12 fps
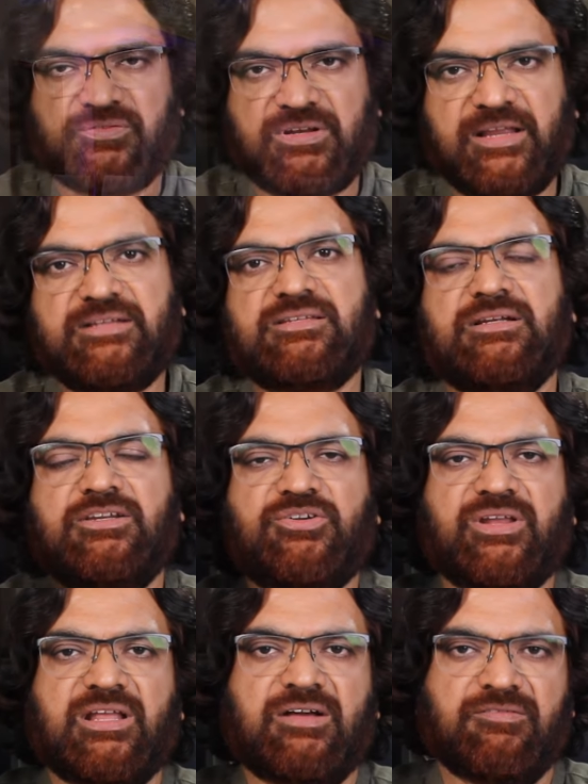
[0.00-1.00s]
of the lights, and you
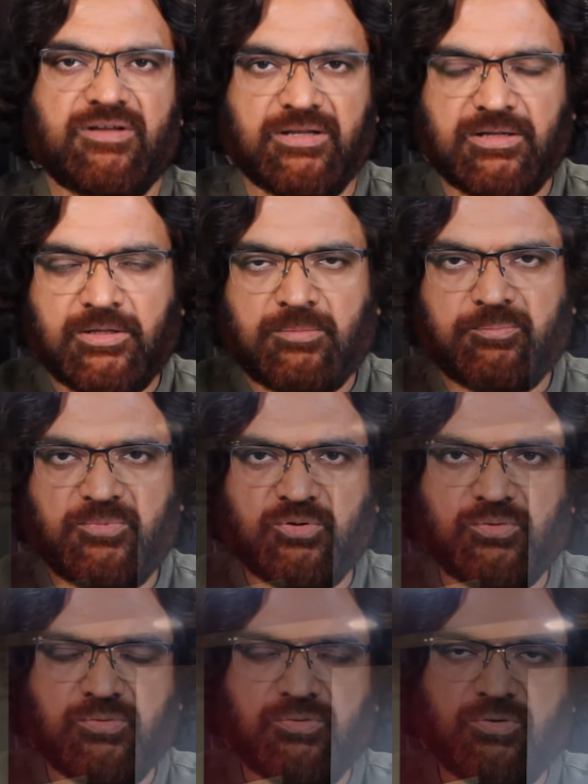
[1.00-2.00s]
can have a blue